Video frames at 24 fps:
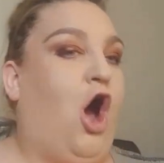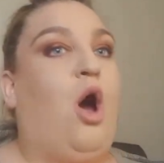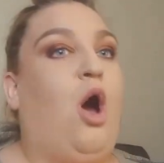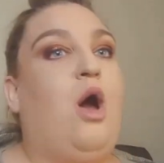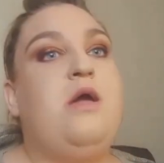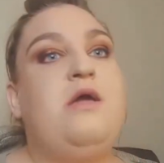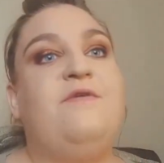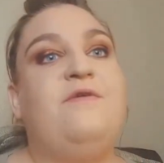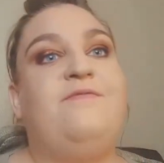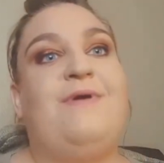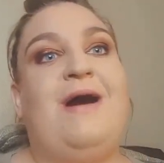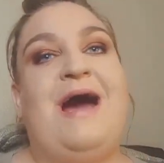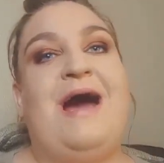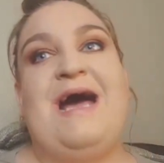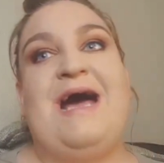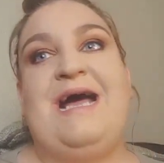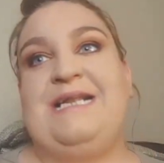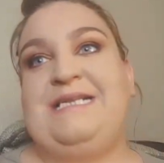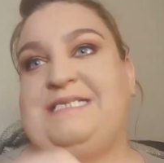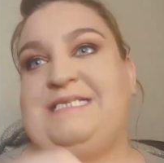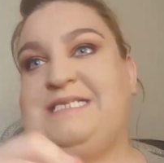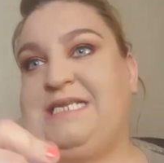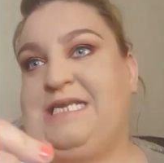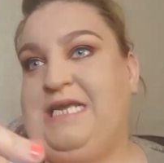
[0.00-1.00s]
I have
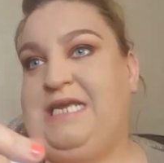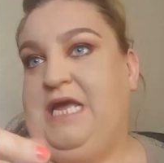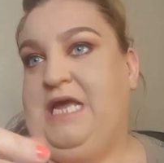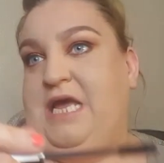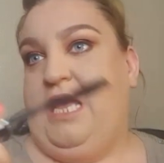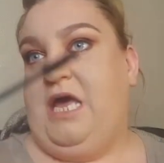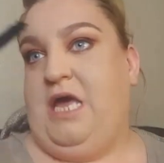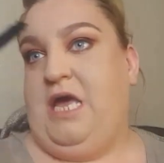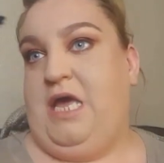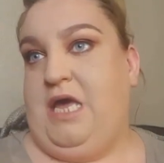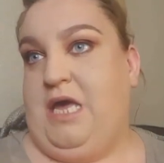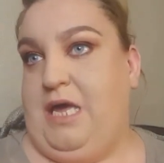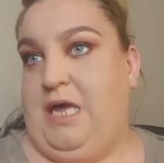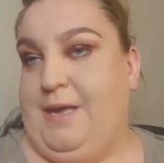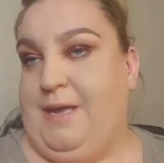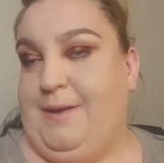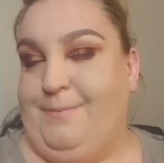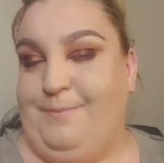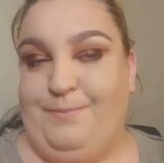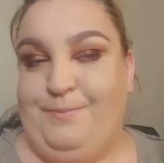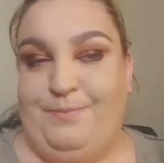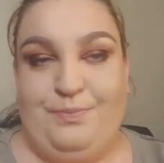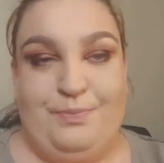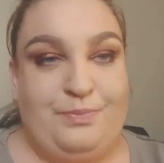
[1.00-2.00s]

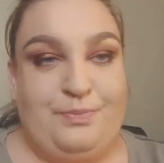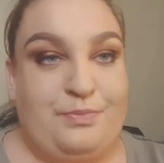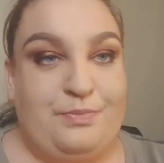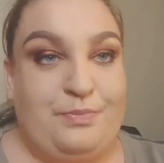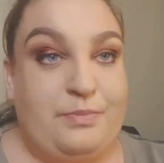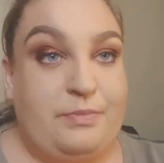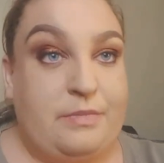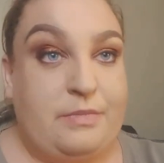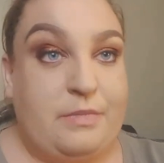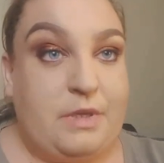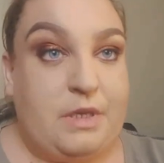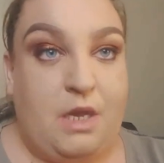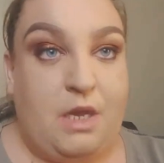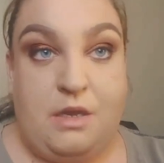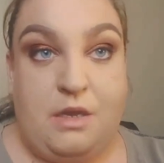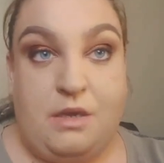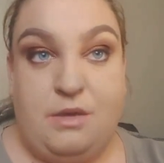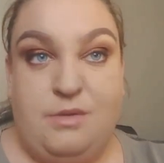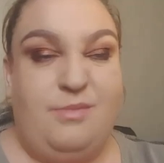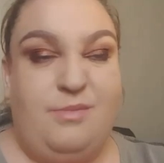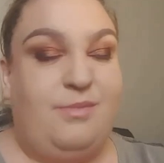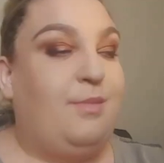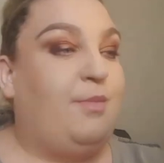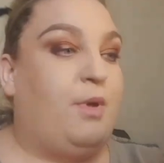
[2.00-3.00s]
had
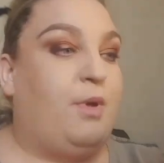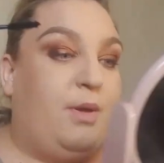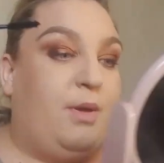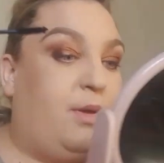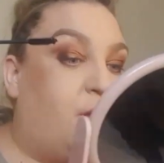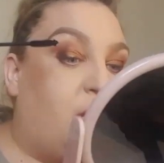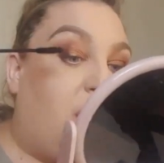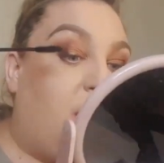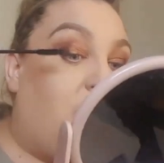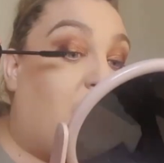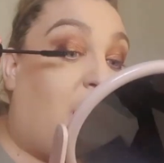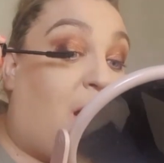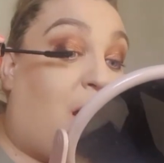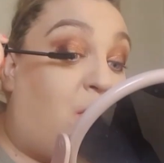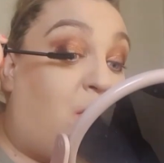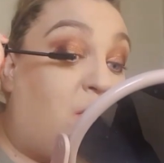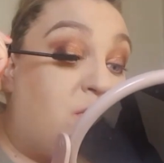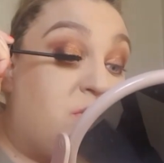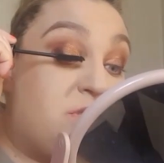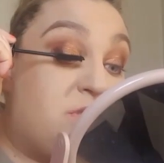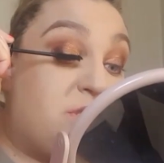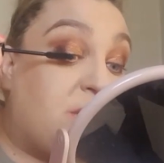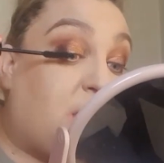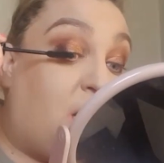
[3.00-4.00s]

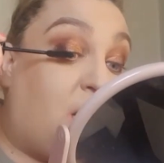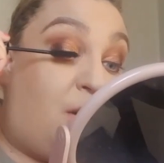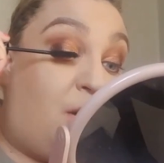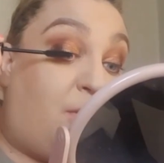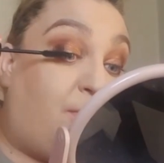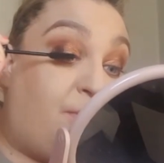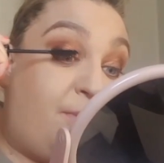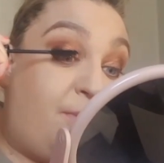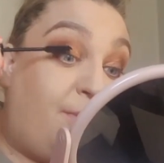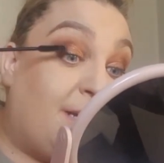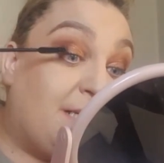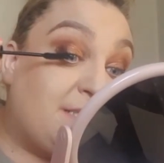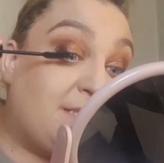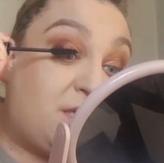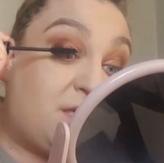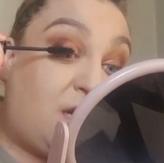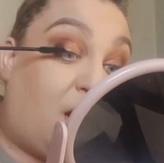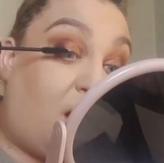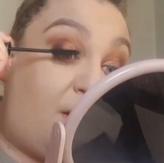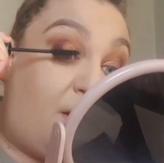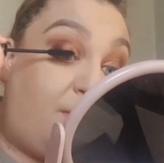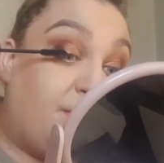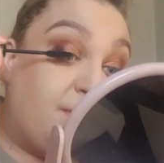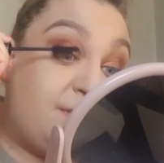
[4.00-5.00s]
loads of
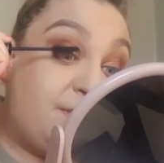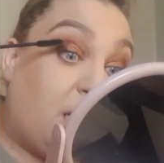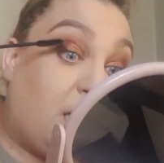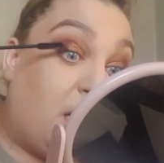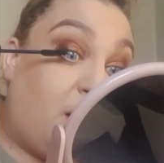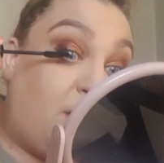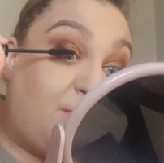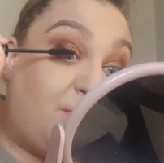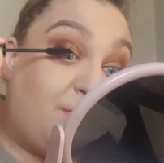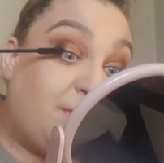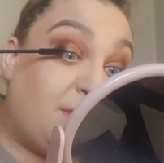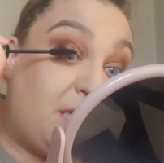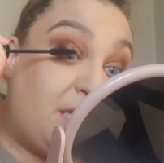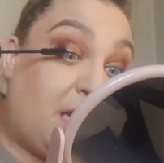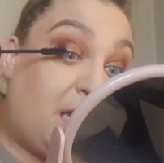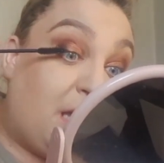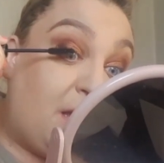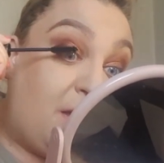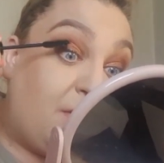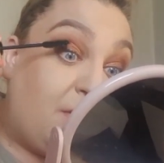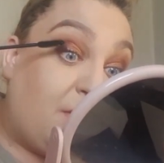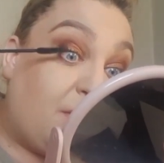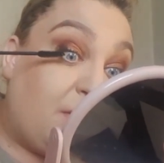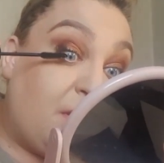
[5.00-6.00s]
mascaras over the
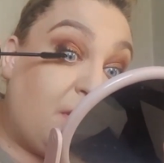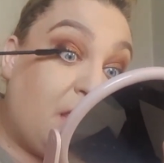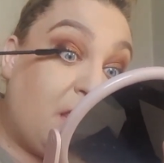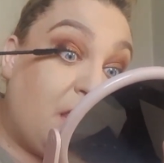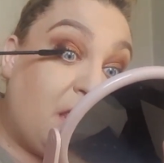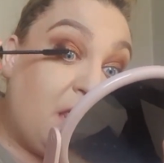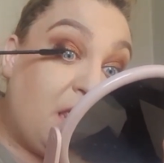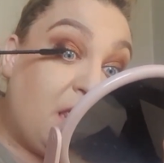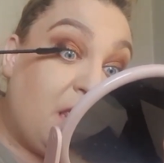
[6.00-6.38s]
years.